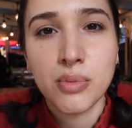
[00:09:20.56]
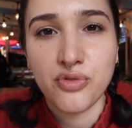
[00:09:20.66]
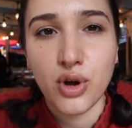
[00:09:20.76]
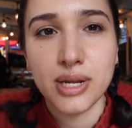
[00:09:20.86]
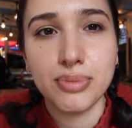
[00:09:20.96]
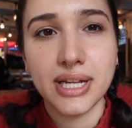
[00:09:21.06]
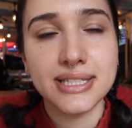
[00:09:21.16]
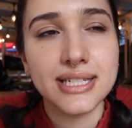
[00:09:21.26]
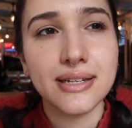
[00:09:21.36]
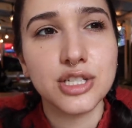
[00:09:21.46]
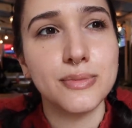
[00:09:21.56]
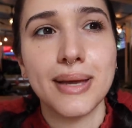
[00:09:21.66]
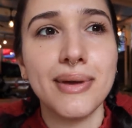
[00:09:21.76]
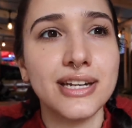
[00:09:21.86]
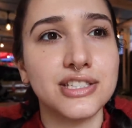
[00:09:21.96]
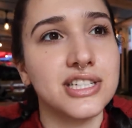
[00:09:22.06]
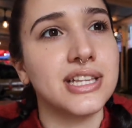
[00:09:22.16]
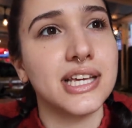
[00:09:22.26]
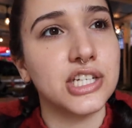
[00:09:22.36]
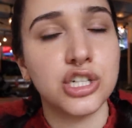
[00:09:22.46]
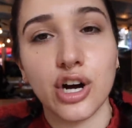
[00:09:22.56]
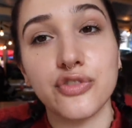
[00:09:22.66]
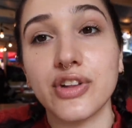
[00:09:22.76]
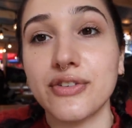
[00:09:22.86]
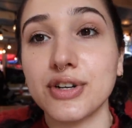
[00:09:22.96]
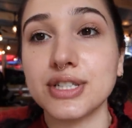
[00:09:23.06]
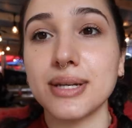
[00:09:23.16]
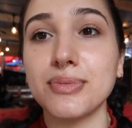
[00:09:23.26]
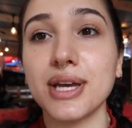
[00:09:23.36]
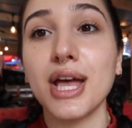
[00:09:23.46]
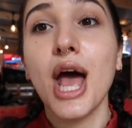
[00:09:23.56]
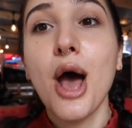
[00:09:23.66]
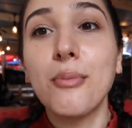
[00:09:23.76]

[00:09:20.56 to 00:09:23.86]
before he blends it. So maybe I just didn't like the charred flavor or something.